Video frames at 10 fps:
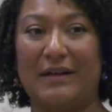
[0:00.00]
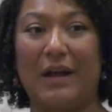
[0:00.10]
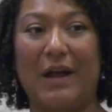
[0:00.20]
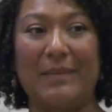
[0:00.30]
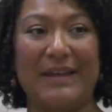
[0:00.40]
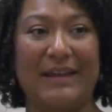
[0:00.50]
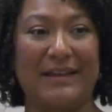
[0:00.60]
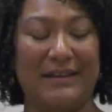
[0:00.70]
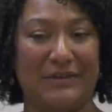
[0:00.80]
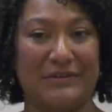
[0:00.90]
comment
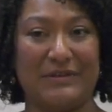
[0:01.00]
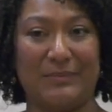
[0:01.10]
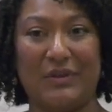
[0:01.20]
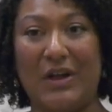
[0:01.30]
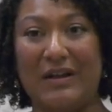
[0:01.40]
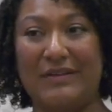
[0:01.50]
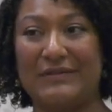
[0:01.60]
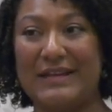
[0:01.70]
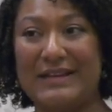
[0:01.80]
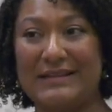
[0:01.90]
and there's a block of
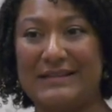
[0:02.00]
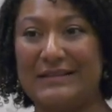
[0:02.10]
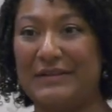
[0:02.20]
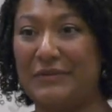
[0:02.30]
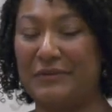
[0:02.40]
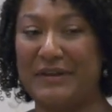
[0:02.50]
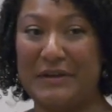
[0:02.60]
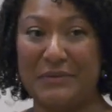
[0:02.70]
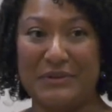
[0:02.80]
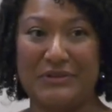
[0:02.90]
text in another
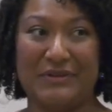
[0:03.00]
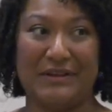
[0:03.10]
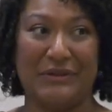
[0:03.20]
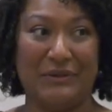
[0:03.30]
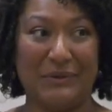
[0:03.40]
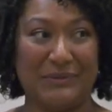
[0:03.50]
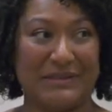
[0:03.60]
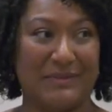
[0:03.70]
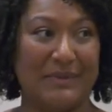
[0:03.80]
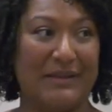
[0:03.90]
language that you don't
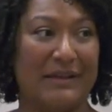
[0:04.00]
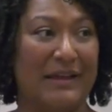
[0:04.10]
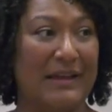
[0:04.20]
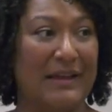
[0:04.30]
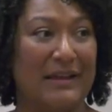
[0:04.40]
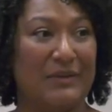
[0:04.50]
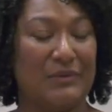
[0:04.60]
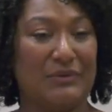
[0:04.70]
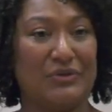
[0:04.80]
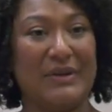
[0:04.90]
speak. It
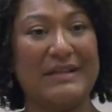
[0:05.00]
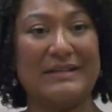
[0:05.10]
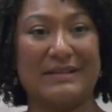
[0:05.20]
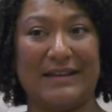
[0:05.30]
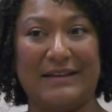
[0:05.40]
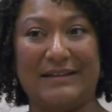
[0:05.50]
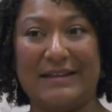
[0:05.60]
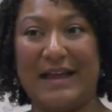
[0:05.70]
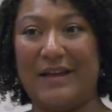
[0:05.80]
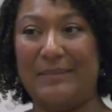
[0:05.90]
will translate
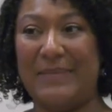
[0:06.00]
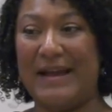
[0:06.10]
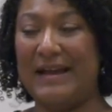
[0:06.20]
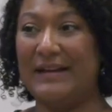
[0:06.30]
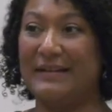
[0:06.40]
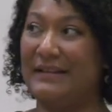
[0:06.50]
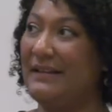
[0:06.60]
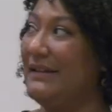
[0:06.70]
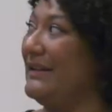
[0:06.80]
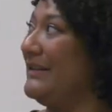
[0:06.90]
that back and
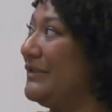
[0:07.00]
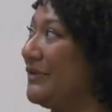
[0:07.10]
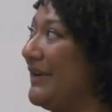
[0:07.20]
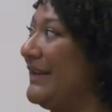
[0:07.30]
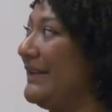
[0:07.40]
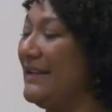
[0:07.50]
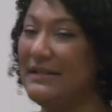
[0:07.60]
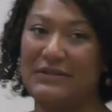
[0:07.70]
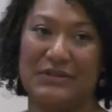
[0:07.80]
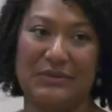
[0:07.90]
then integrate it
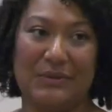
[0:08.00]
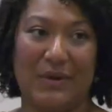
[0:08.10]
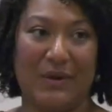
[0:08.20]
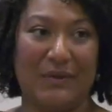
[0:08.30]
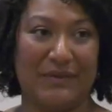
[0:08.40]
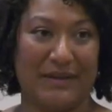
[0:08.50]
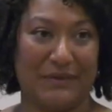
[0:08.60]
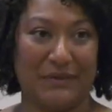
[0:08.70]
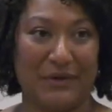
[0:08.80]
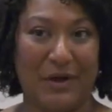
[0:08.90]
into all of the
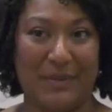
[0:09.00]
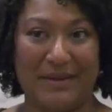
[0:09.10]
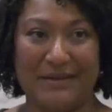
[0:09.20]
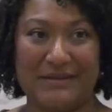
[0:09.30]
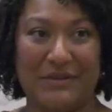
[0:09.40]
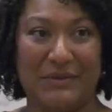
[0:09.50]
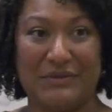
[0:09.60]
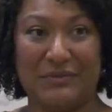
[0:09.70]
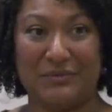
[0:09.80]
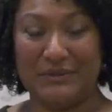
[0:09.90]
other comments. So
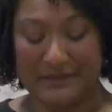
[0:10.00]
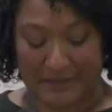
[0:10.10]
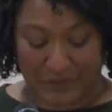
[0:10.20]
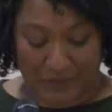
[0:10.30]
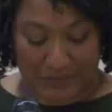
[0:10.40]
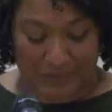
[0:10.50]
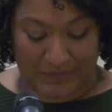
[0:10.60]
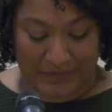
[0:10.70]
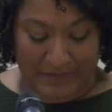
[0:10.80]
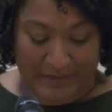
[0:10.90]
it's really cool.
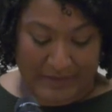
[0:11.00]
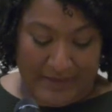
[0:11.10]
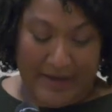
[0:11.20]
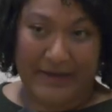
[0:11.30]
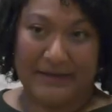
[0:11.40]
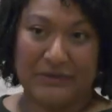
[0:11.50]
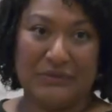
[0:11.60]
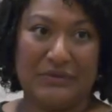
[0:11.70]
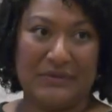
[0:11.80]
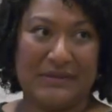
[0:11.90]
And it will
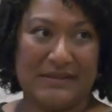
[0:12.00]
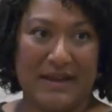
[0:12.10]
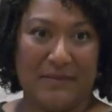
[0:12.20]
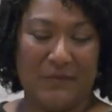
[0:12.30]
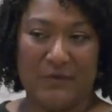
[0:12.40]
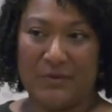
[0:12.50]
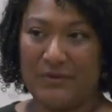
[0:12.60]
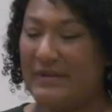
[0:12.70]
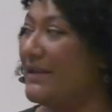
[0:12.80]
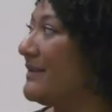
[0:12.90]
do the same for
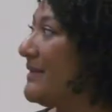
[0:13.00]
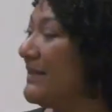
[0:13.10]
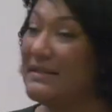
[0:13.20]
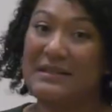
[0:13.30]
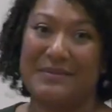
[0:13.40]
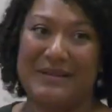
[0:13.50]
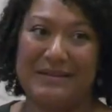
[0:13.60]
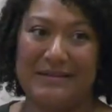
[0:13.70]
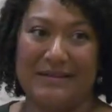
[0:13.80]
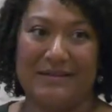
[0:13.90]
the
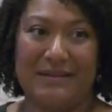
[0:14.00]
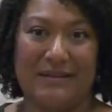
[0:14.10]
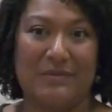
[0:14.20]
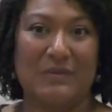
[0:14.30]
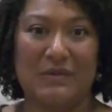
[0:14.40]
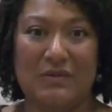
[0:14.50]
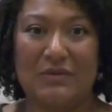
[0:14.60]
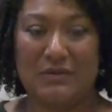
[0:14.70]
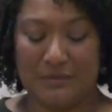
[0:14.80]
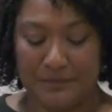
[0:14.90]
sentiment and themes
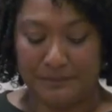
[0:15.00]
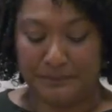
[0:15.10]
too.